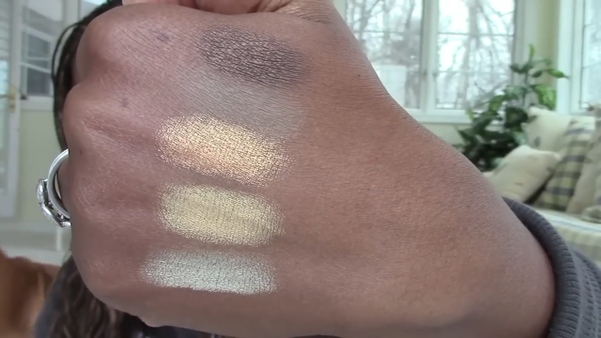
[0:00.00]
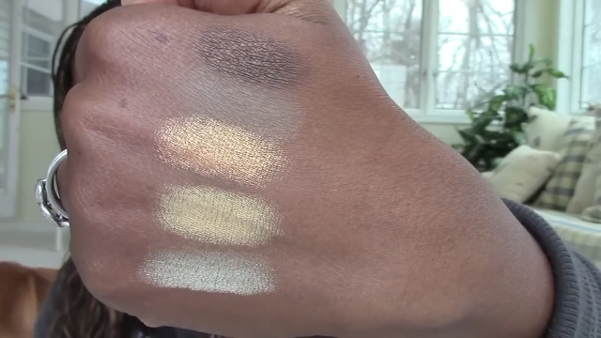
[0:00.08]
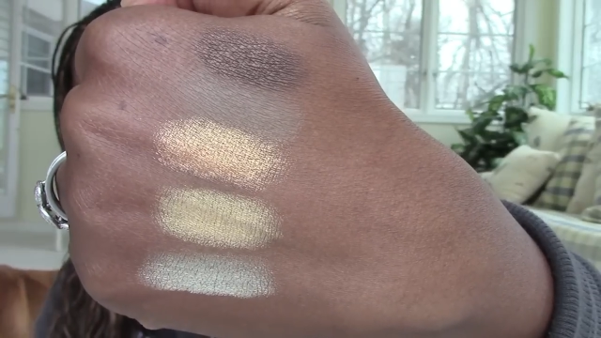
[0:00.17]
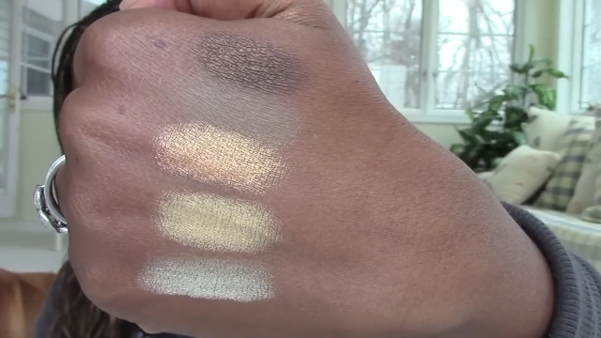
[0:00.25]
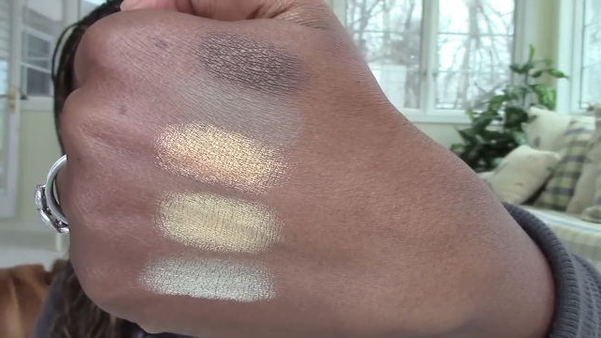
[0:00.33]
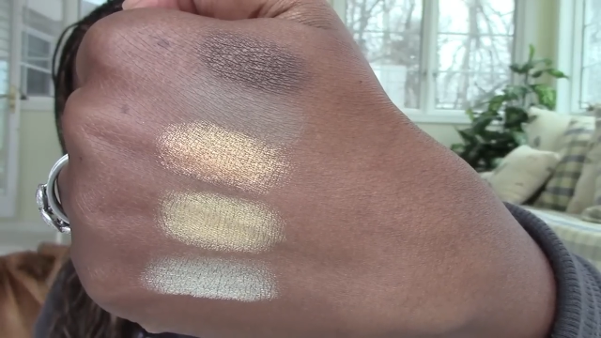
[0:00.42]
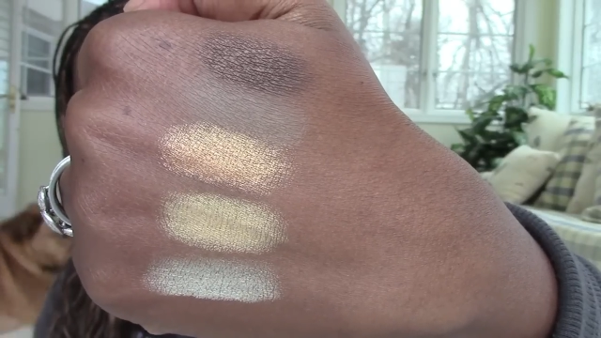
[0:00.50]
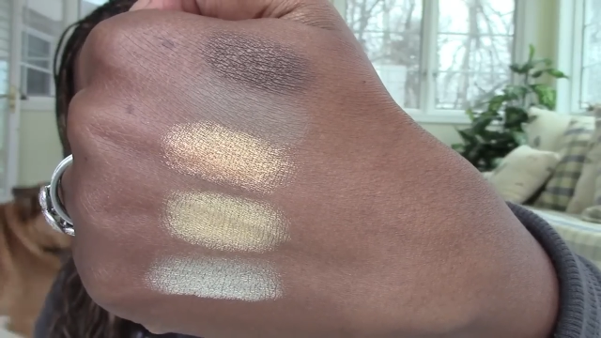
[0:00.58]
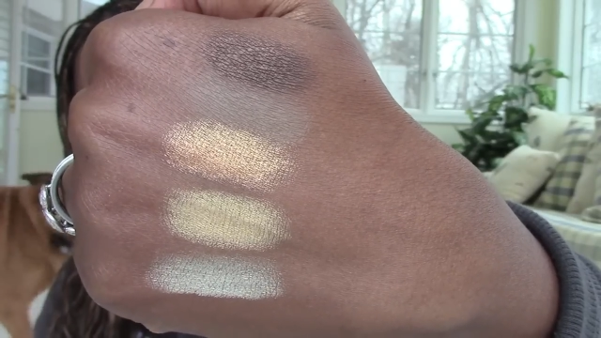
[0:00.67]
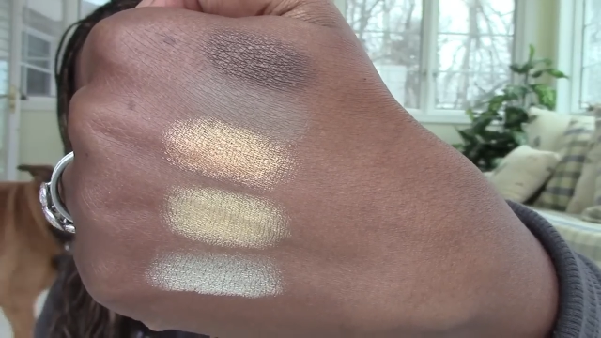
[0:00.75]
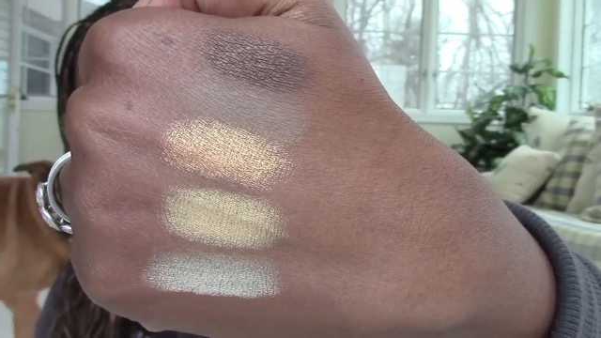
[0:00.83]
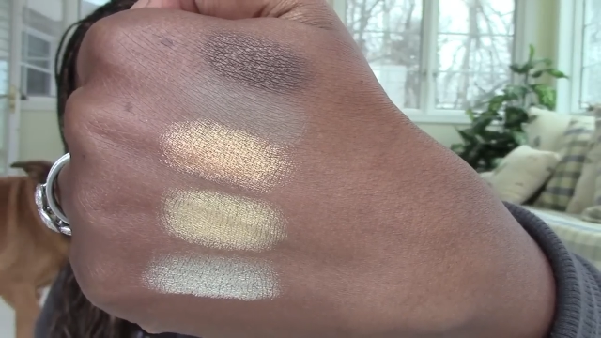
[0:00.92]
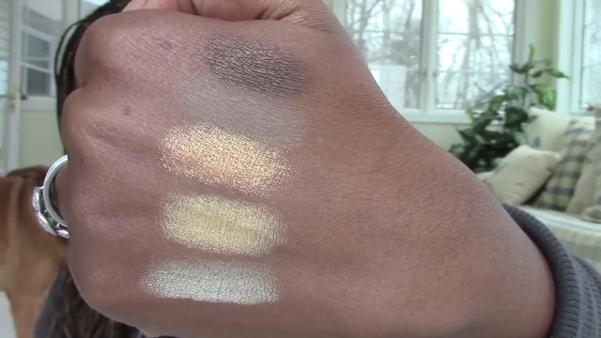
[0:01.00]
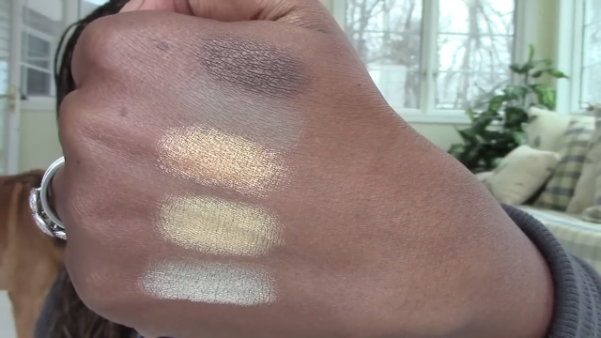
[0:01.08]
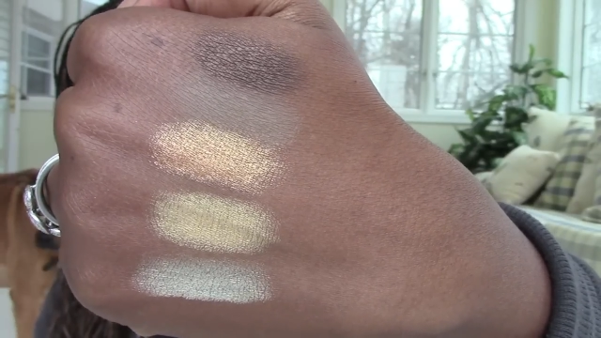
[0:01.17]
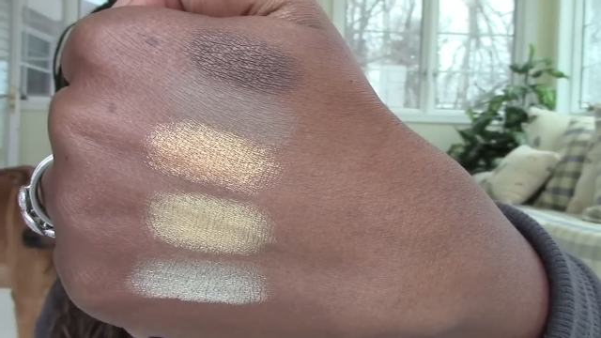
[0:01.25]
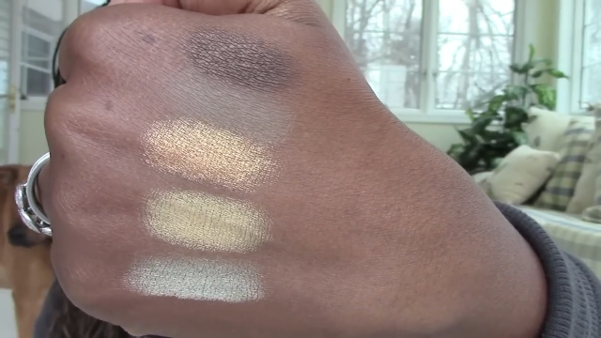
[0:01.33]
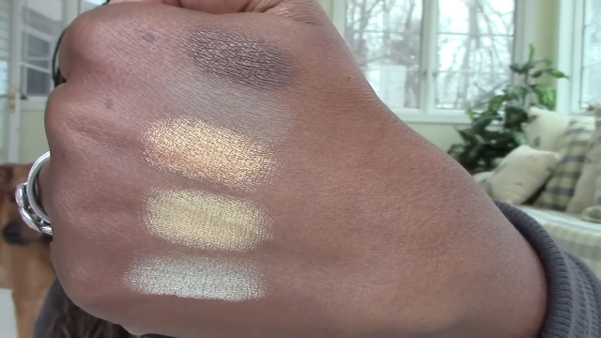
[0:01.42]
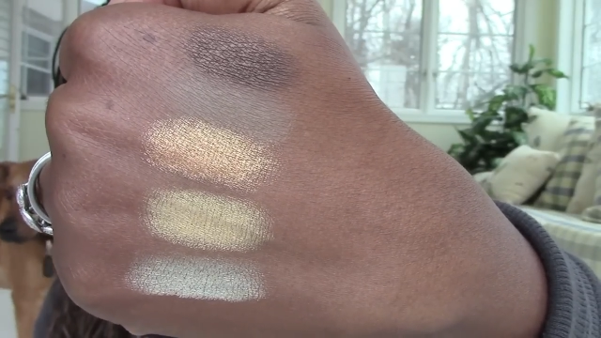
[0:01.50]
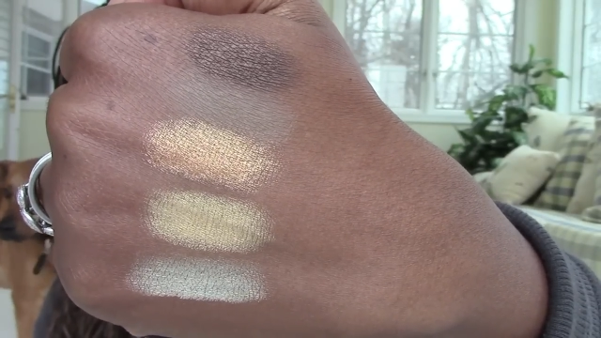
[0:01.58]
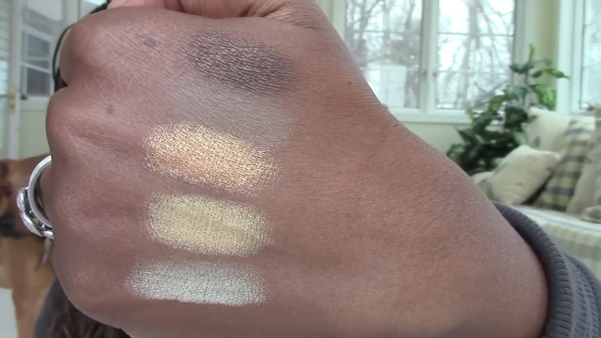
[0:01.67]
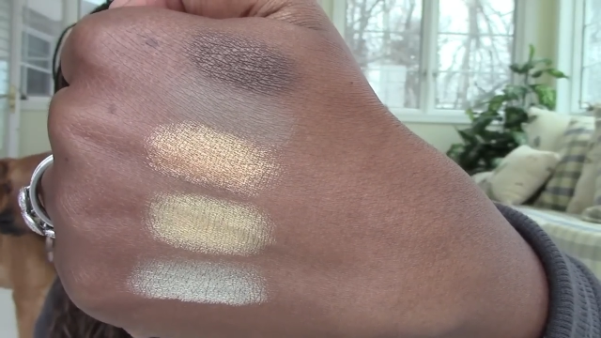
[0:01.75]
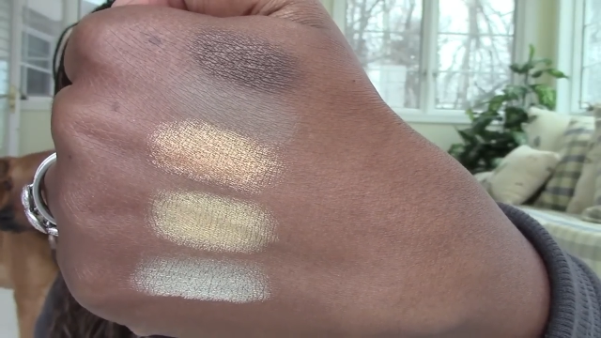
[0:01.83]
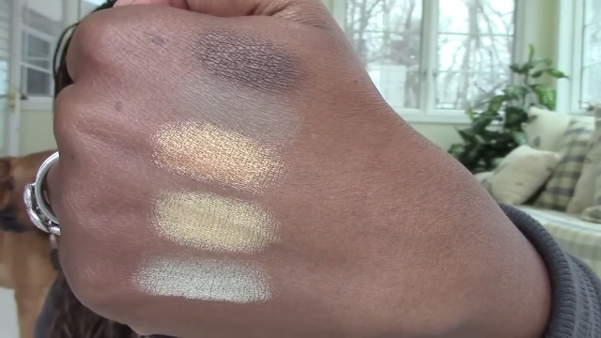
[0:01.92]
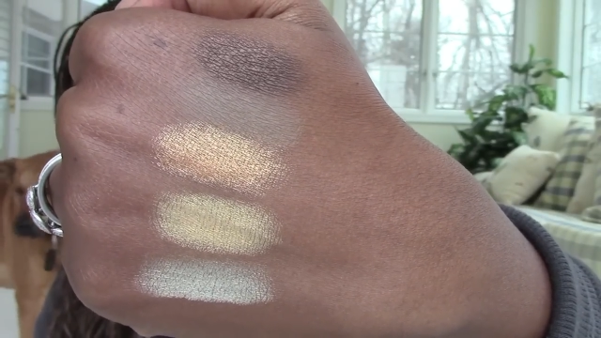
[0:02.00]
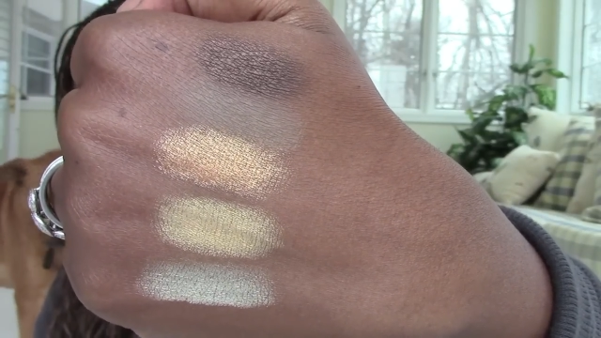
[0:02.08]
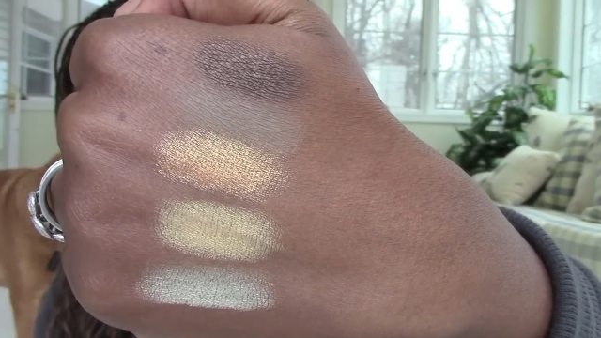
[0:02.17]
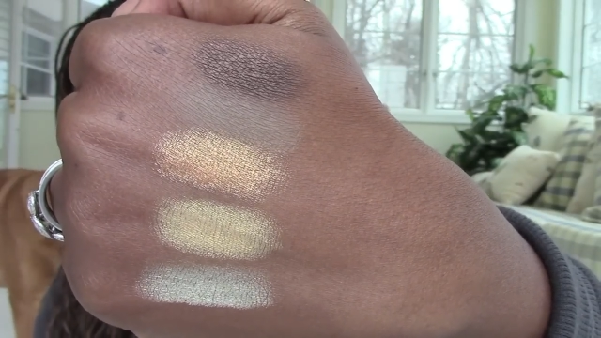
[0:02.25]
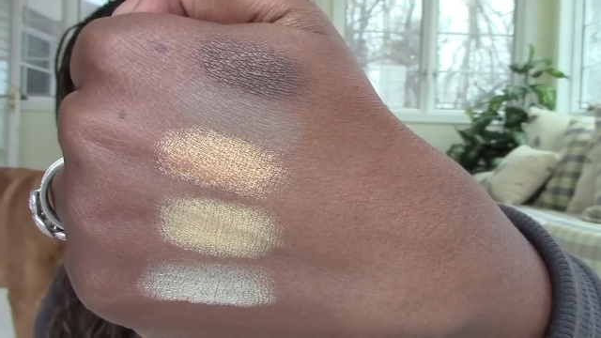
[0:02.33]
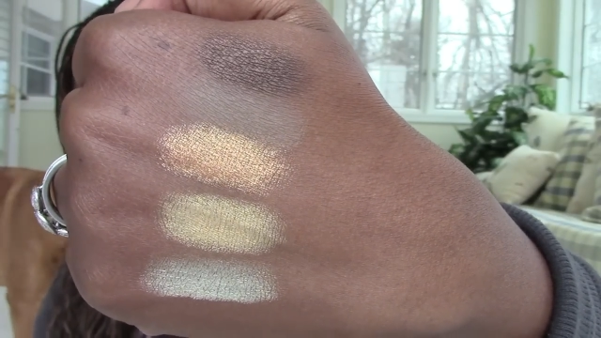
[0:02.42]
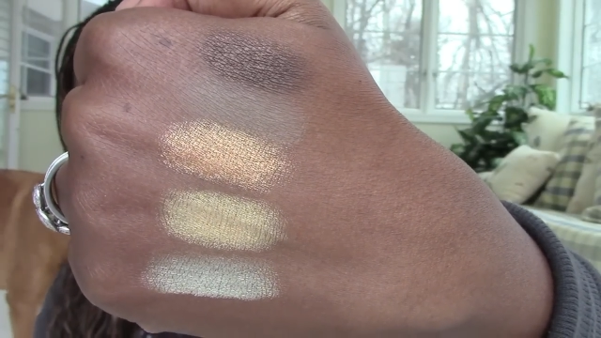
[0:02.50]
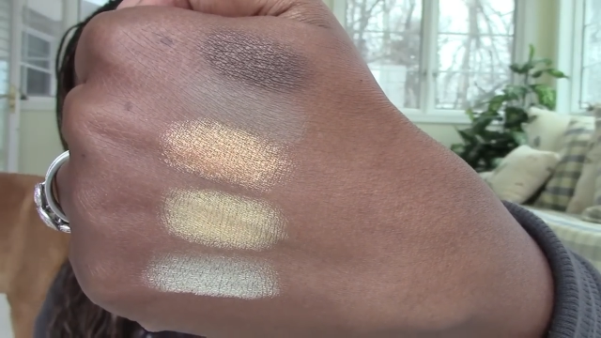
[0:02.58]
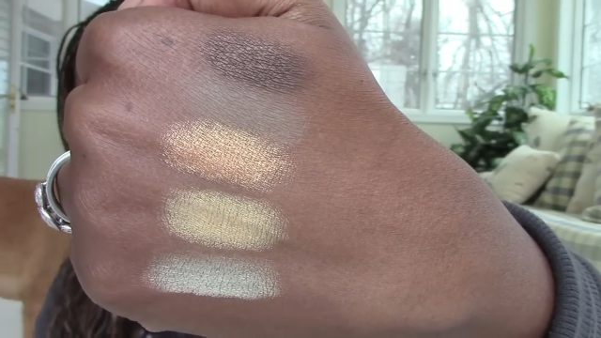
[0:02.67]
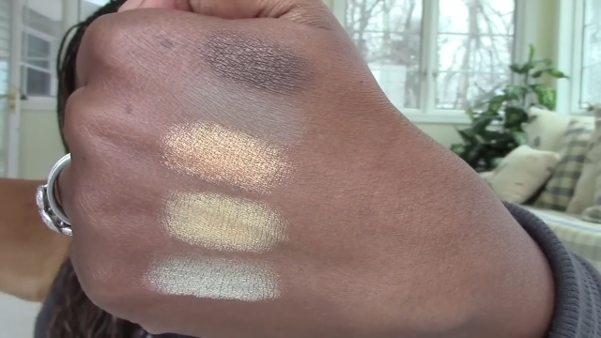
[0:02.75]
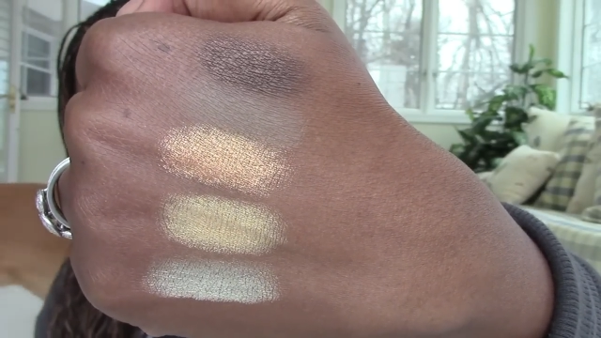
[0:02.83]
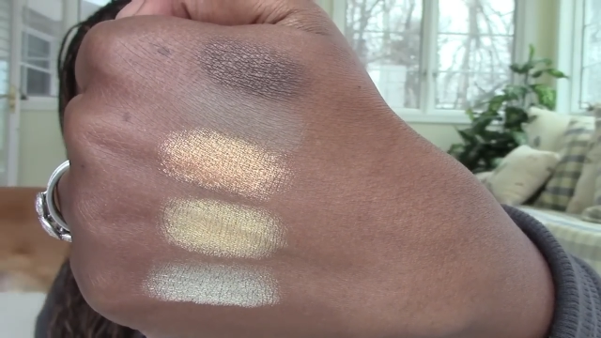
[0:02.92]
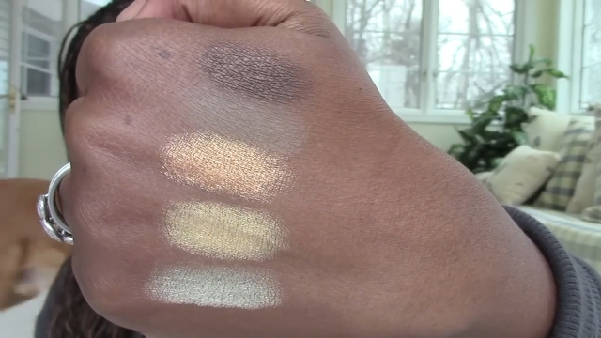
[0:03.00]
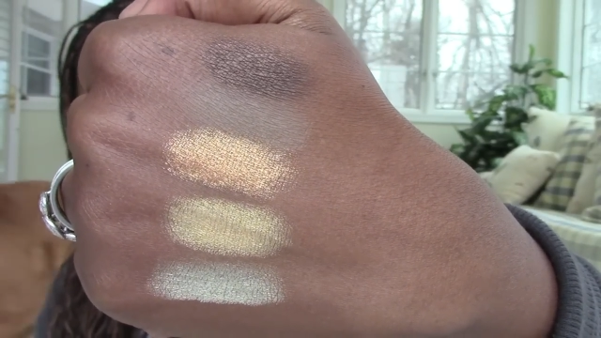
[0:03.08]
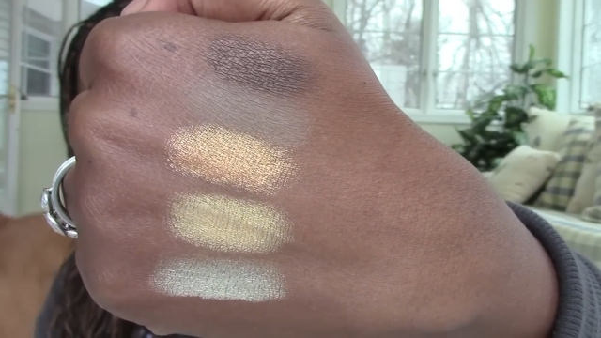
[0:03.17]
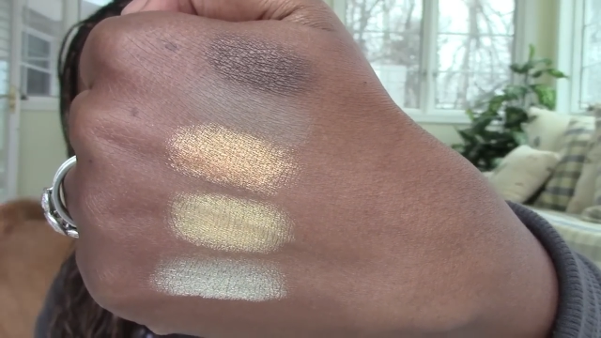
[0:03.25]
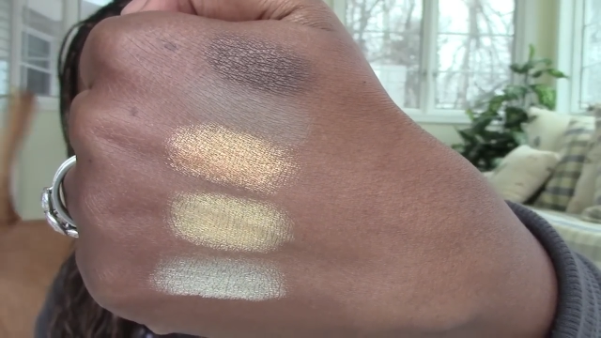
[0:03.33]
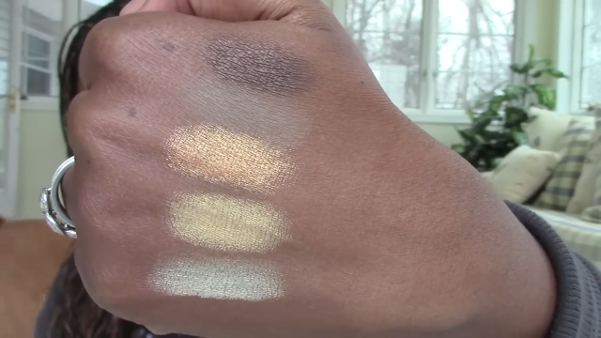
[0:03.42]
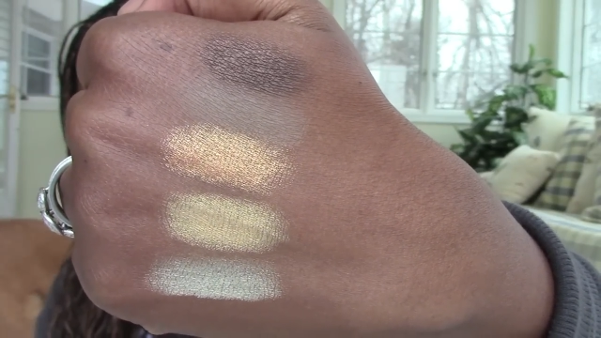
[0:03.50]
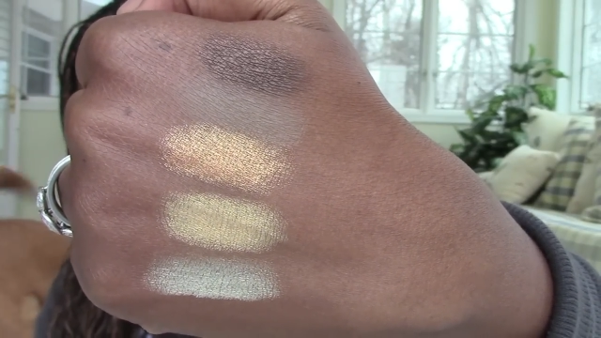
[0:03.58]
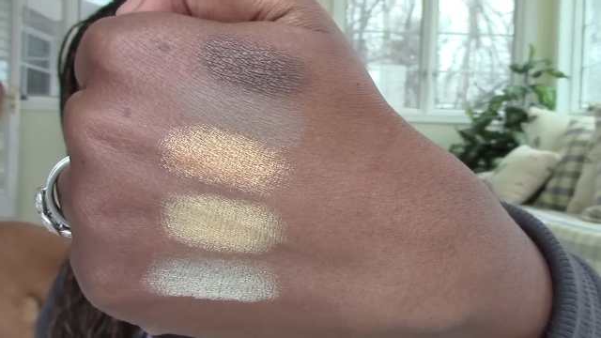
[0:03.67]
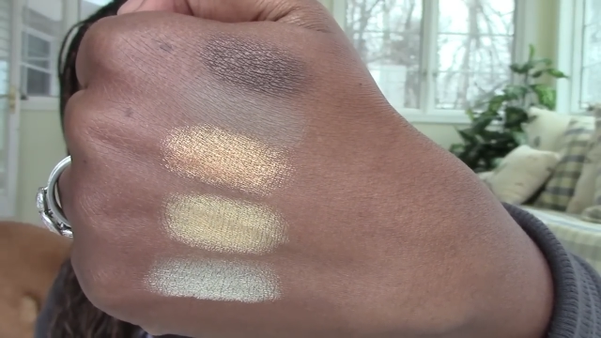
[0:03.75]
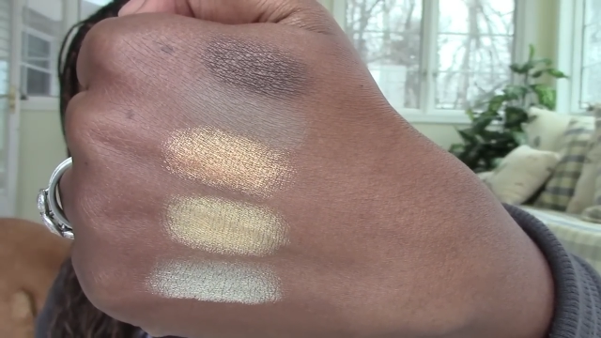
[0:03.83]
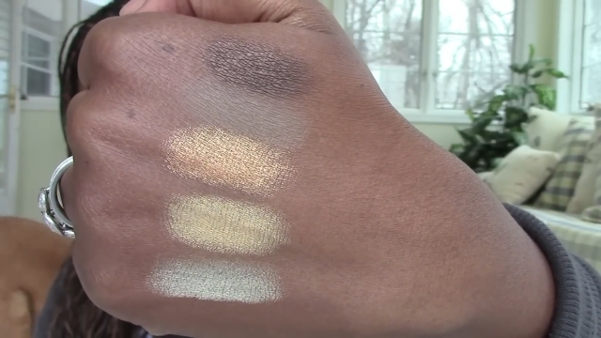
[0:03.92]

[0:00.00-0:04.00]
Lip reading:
No face is visible, so there are no lips to read.